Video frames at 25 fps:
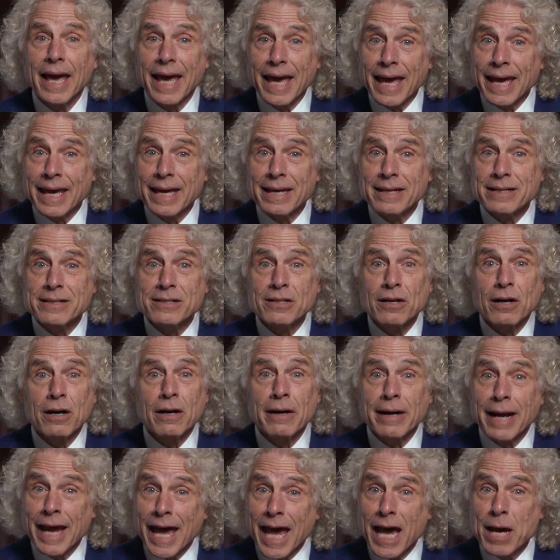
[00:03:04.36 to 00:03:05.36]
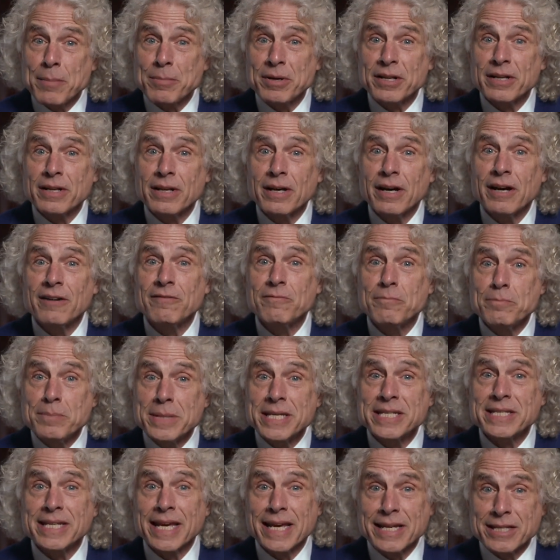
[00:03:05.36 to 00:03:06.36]
and our habit of
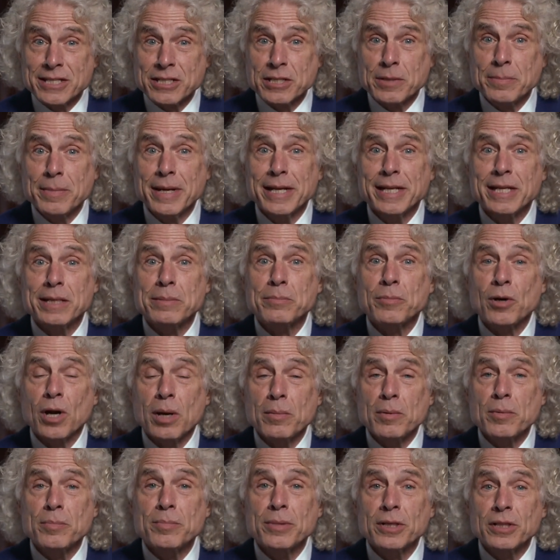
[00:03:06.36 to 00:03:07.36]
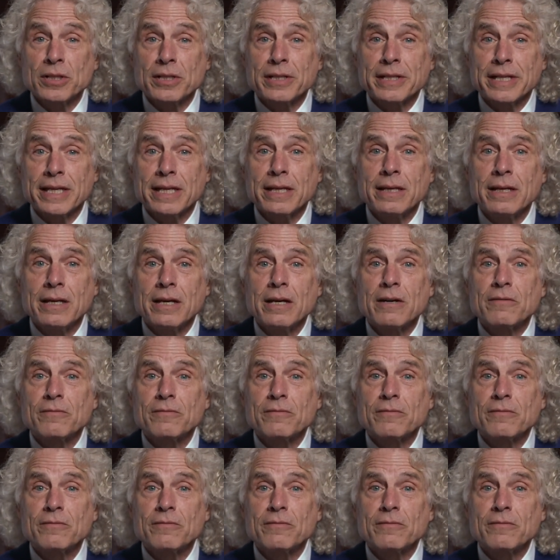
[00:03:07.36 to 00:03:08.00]
misestimating probability